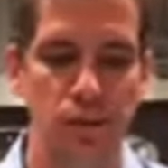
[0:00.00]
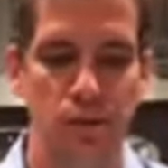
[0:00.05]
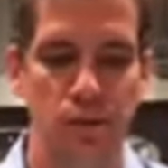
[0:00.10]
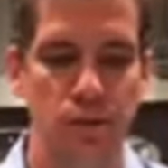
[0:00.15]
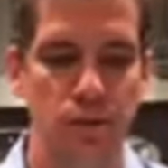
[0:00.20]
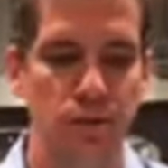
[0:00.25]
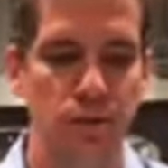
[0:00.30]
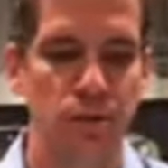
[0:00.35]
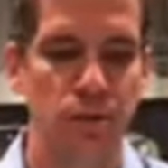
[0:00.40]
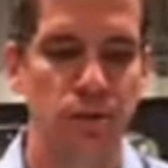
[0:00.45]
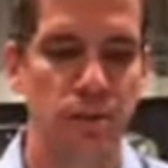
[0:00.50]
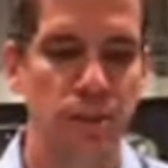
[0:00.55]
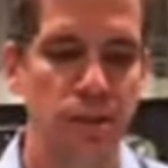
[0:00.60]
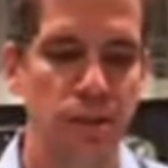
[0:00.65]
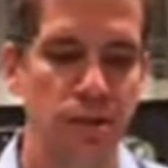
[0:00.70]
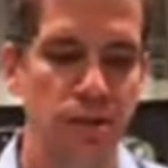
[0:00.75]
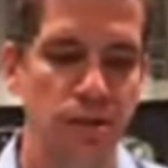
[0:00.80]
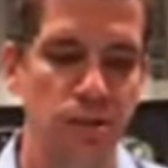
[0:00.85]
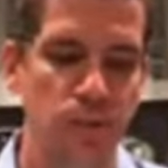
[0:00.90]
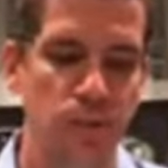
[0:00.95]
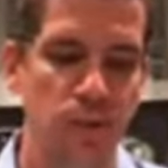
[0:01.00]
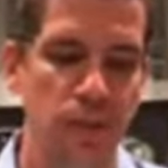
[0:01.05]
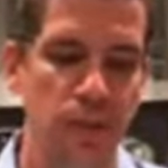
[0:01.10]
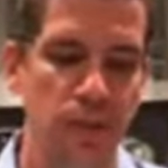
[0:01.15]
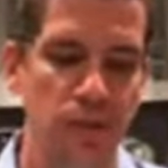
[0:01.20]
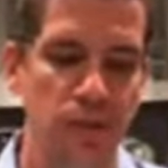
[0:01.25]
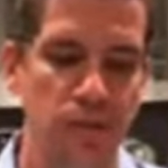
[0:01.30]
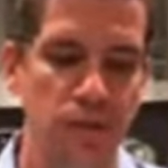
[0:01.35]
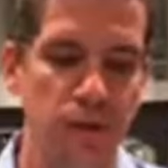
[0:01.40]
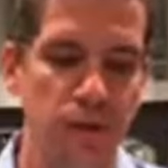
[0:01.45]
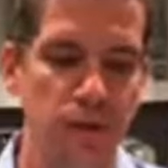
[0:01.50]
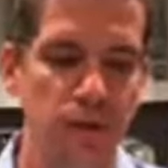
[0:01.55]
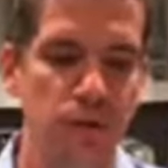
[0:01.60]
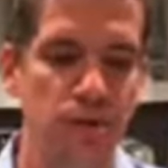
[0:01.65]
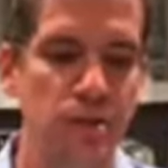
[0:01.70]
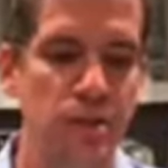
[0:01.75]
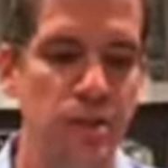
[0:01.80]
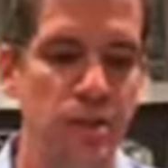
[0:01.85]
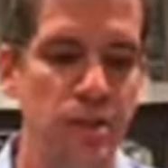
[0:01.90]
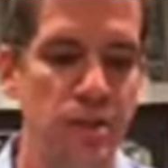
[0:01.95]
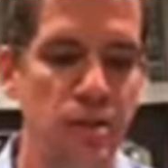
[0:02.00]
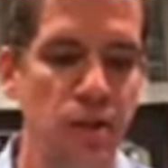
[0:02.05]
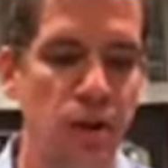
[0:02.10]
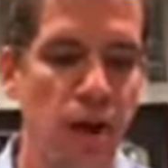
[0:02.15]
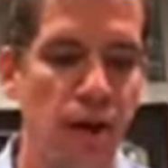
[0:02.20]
or 13, 28. Sorry, 13.